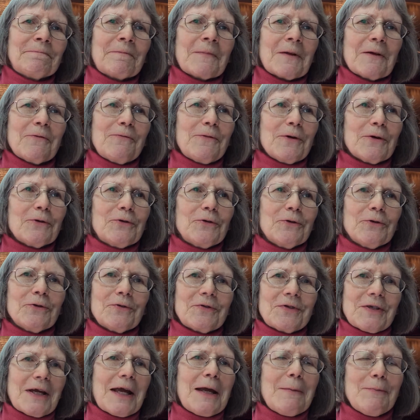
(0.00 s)

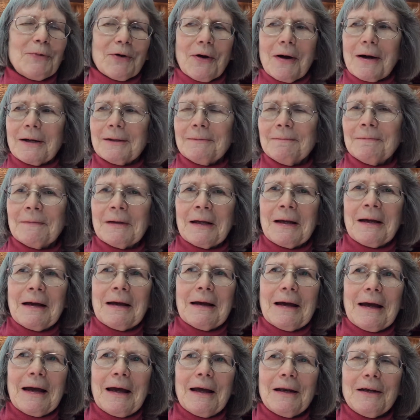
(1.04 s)
filter taped on.
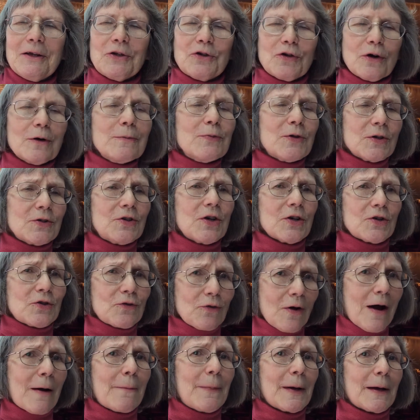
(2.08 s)
And in terms of just
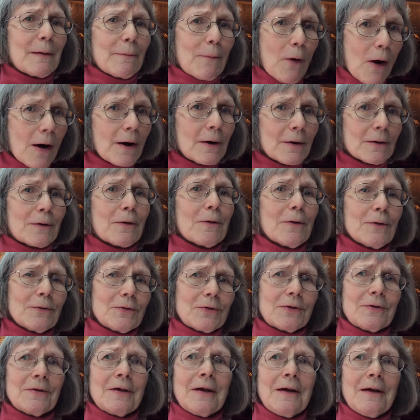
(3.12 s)
dropping
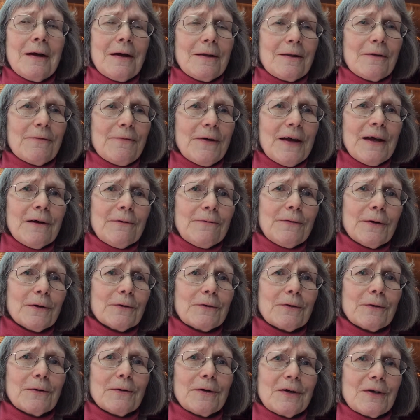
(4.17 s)
particles, the fan
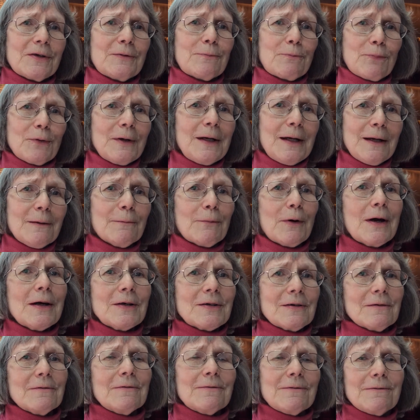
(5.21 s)
filter is pretty
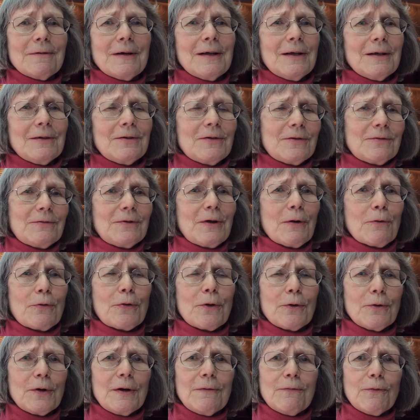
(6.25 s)
impressive, and it's
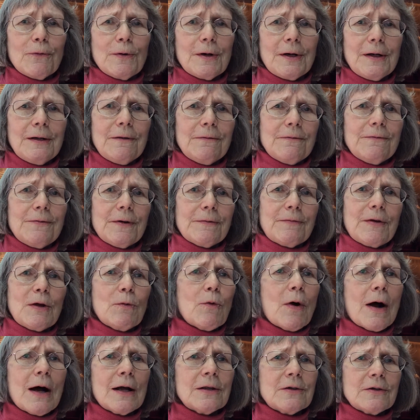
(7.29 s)
30, 40, 50
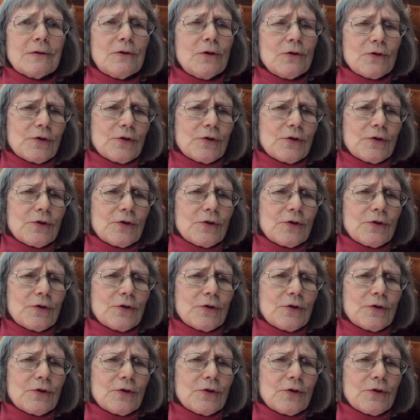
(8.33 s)
watts.